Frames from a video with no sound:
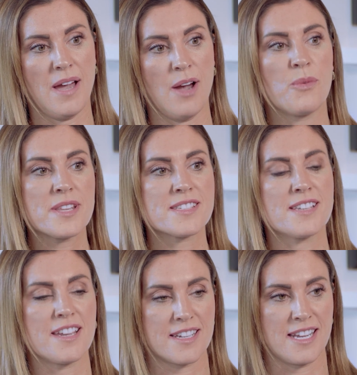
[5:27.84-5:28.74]
And with
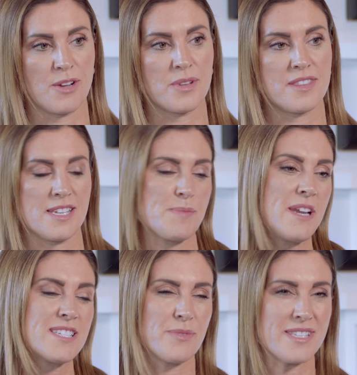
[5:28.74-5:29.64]
cycling,
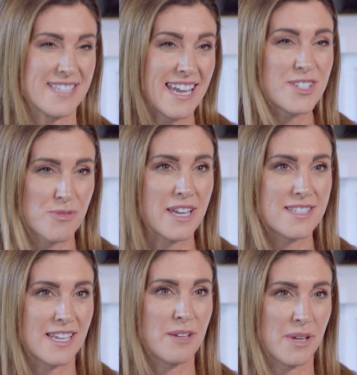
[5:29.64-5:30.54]
especially with stage
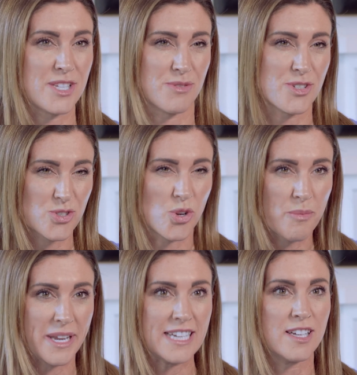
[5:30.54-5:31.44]
racing, because there are so
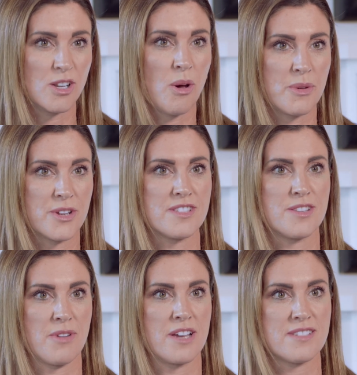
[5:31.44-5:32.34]
many kilometres that
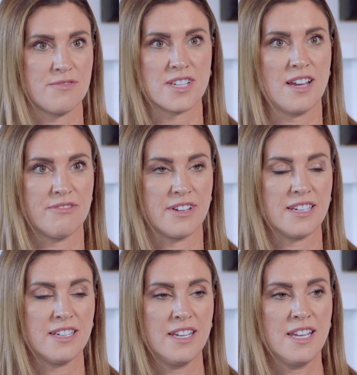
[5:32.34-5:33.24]
the riders have to
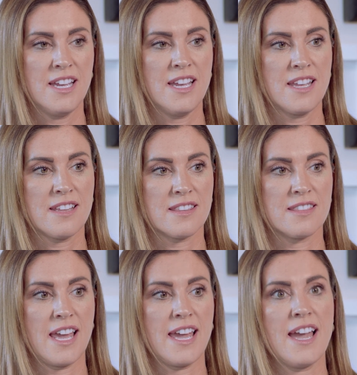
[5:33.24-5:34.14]
cover,
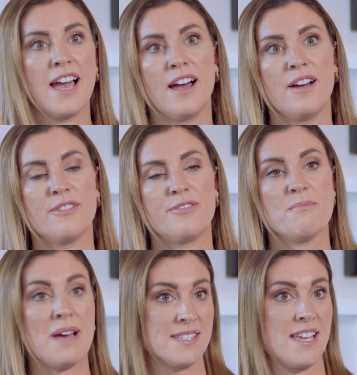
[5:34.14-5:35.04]
they have
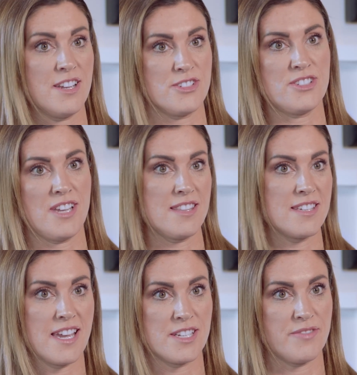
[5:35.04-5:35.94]
massage at
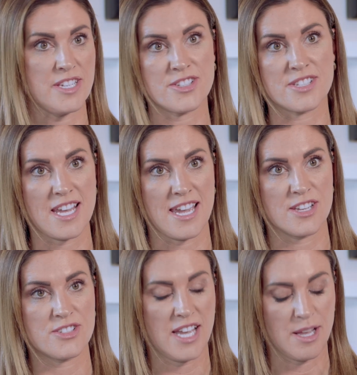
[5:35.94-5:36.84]
the end of each
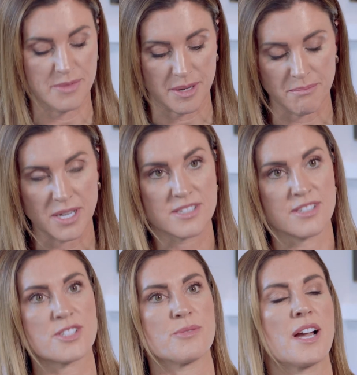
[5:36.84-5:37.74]
stage to help their
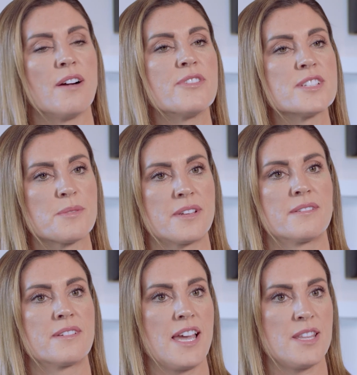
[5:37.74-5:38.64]
muscles to recover and to
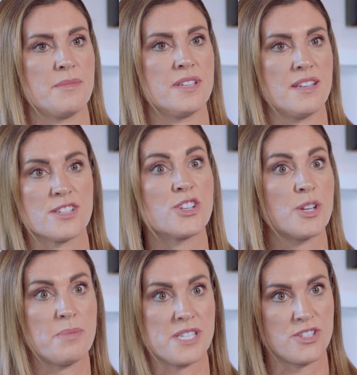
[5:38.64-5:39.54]
get them in as good
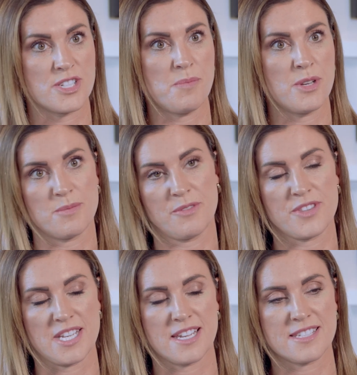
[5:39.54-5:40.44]
a position as possible for
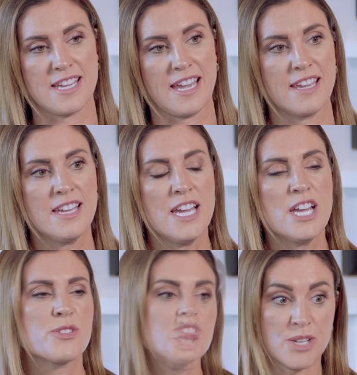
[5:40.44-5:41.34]
the next day.
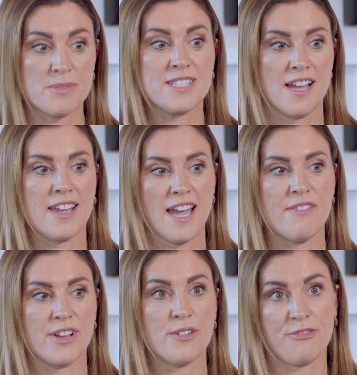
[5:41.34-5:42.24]
And she was lying
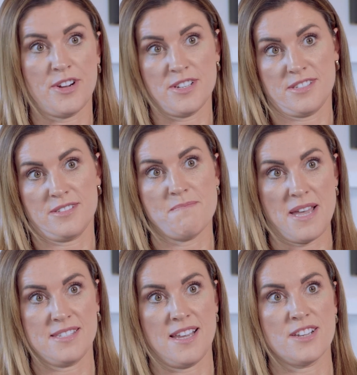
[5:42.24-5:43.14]
having her first
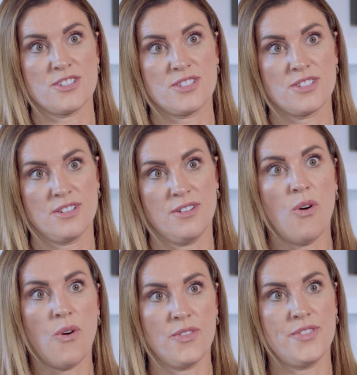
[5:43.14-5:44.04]
massage
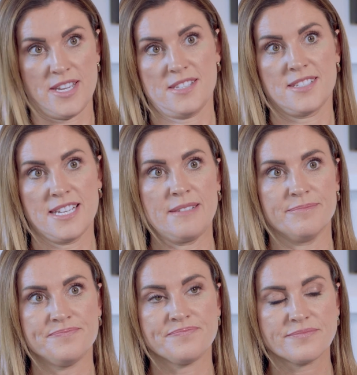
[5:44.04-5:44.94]
on this team.